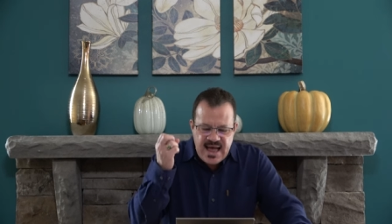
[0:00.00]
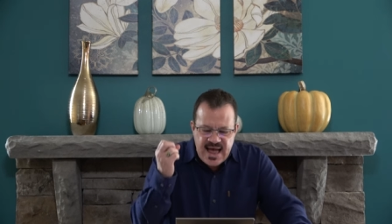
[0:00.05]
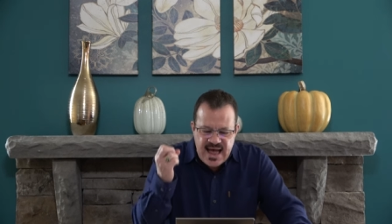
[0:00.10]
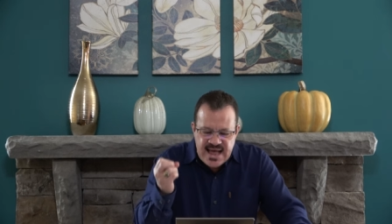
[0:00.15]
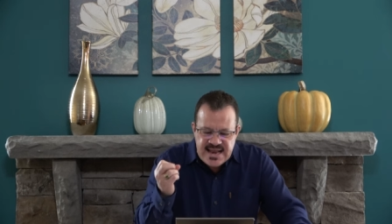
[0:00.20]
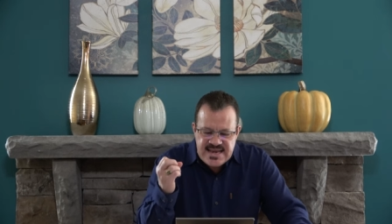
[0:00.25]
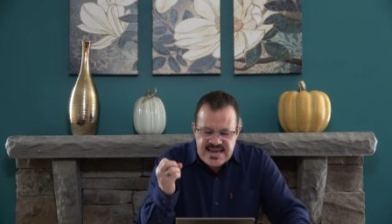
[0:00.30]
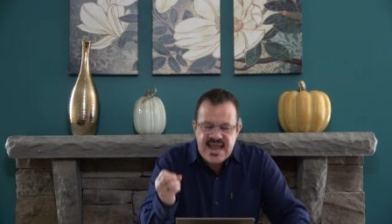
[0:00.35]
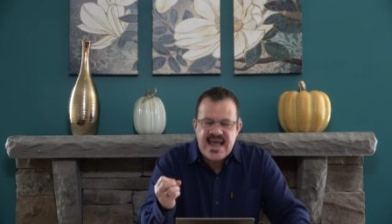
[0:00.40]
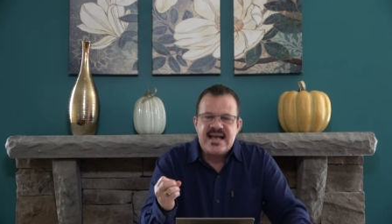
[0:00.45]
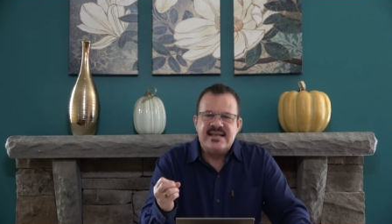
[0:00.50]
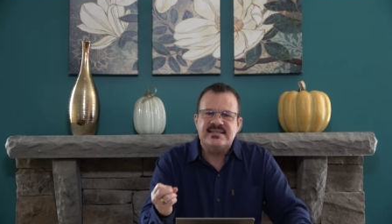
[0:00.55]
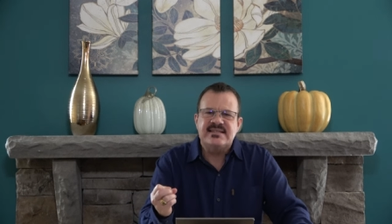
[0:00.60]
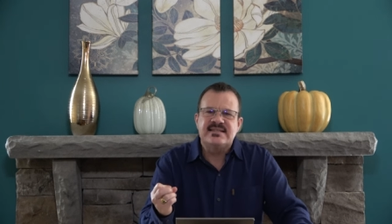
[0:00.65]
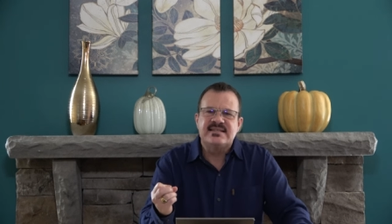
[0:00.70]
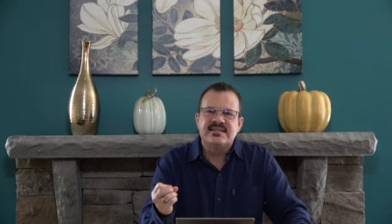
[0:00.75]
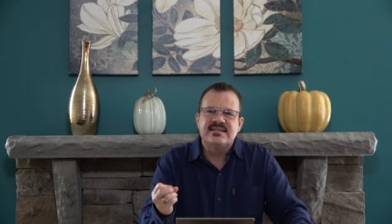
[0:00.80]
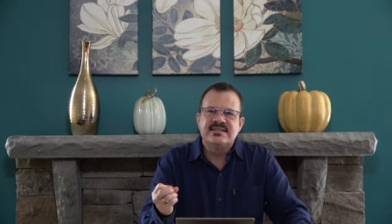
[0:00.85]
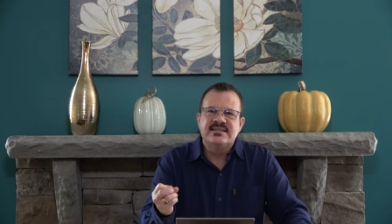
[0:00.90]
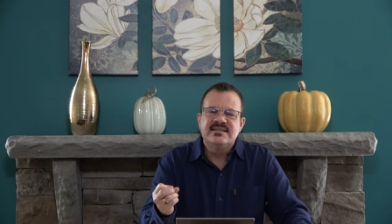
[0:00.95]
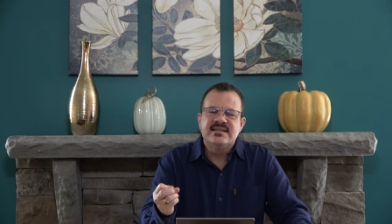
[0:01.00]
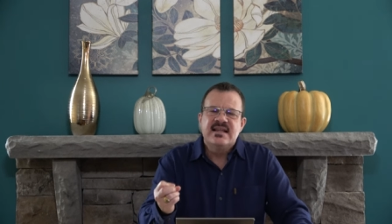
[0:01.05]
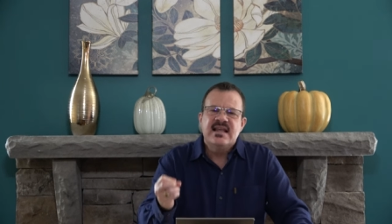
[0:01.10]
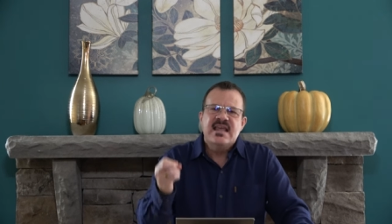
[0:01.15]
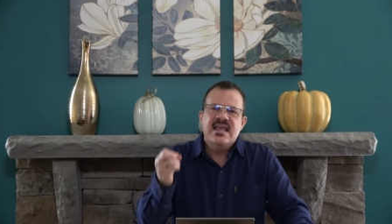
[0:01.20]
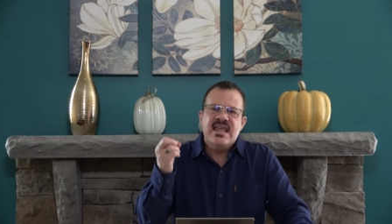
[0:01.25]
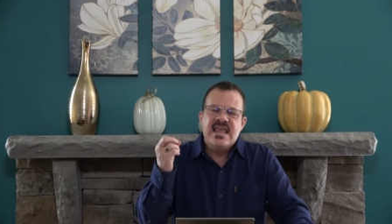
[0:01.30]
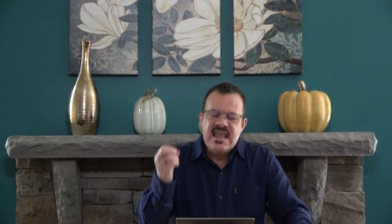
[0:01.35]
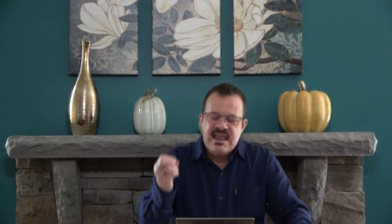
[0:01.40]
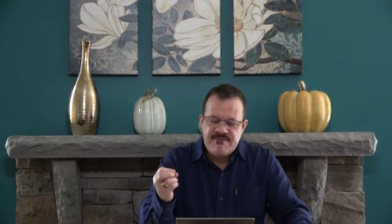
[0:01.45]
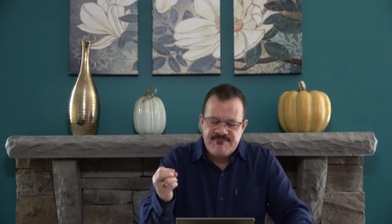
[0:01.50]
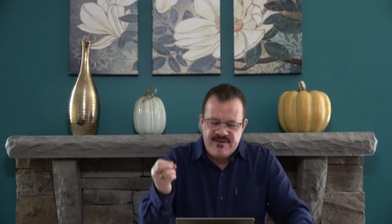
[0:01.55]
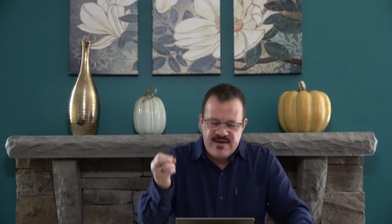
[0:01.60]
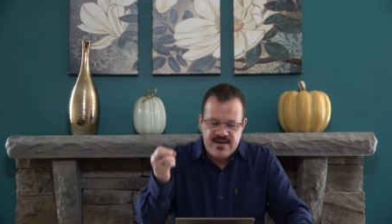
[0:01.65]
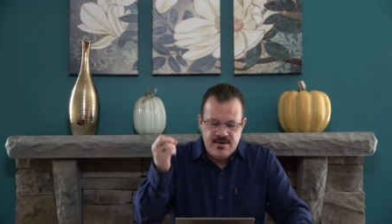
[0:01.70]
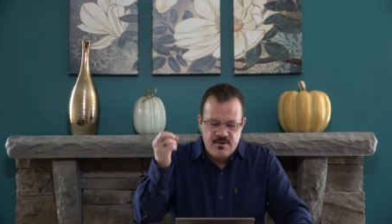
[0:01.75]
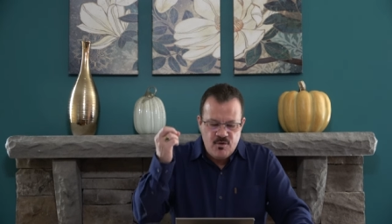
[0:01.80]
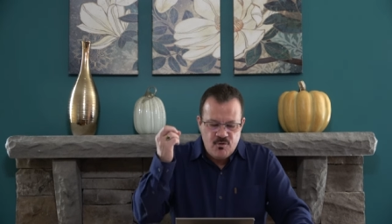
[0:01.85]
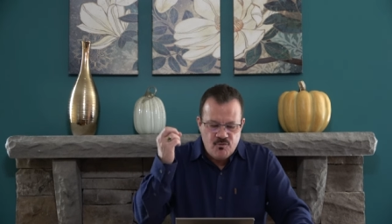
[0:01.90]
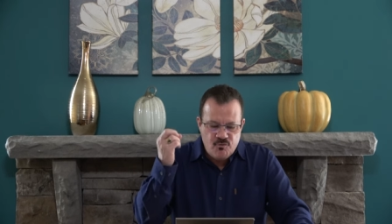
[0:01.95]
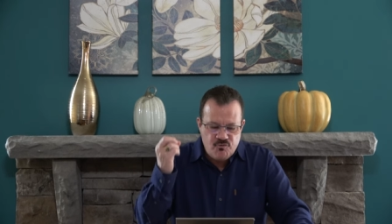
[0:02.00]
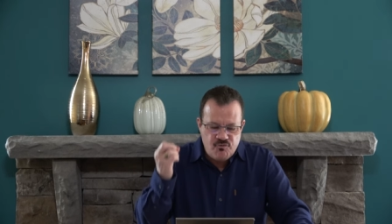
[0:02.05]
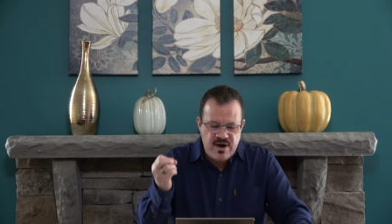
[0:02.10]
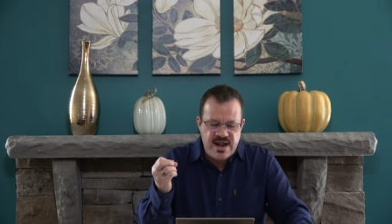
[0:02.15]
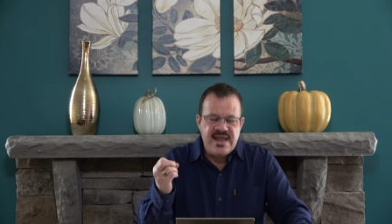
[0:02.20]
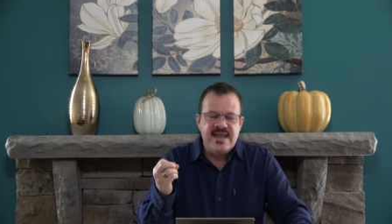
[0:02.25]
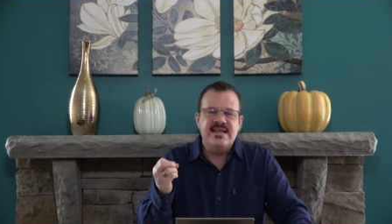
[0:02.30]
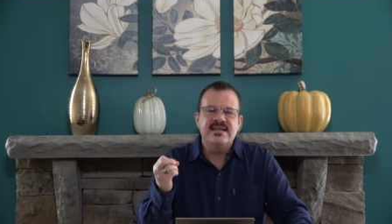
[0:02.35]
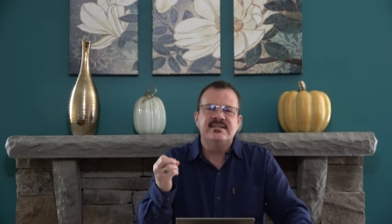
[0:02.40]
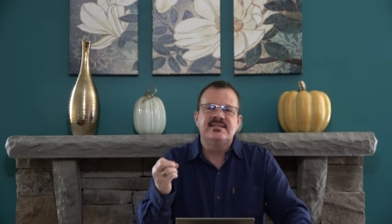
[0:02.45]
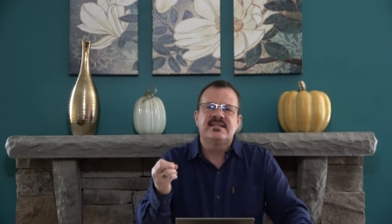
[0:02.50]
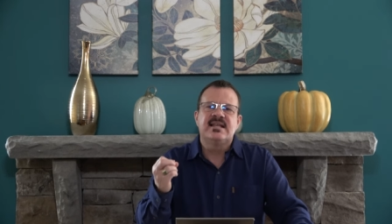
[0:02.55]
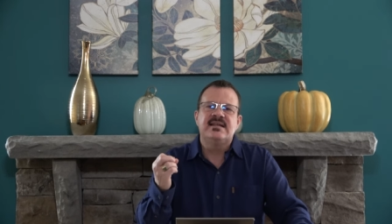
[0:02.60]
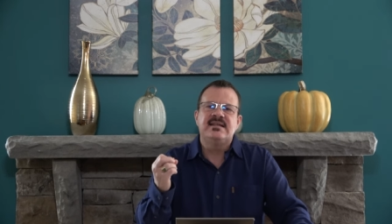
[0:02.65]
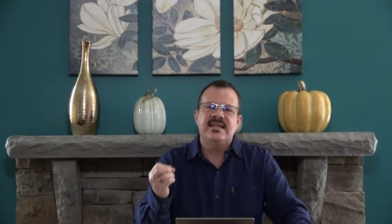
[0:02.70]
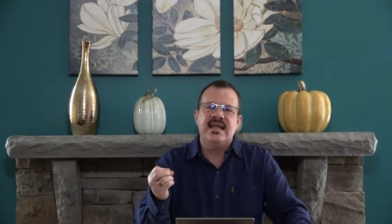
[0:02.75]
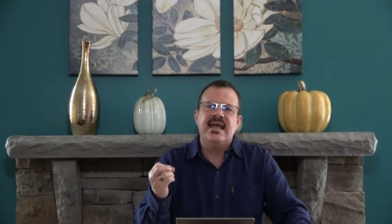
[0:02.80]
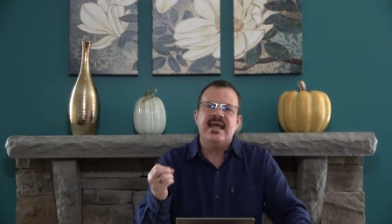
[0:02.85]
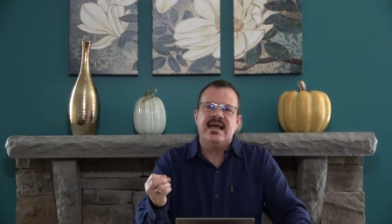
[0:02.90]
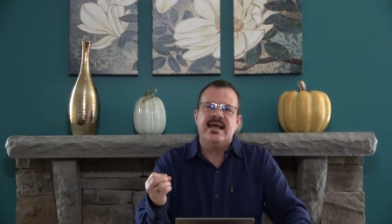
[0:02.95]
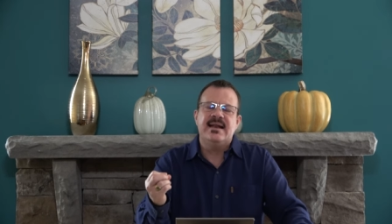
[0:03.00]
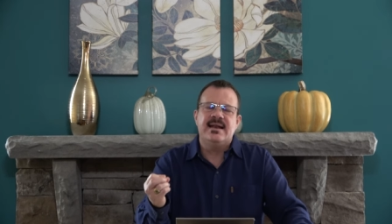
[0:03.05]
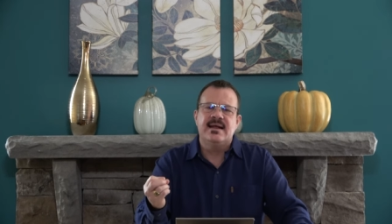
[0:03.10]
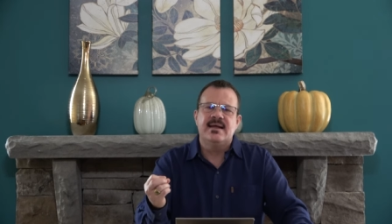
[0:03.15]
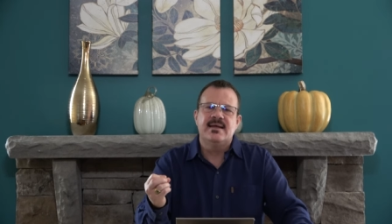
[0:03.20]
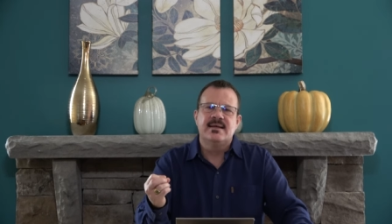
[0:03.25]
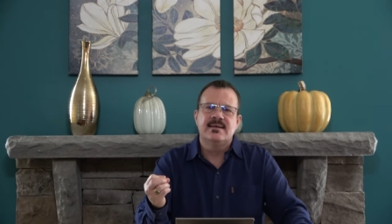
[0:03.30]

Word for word: and yes, even raise the dead.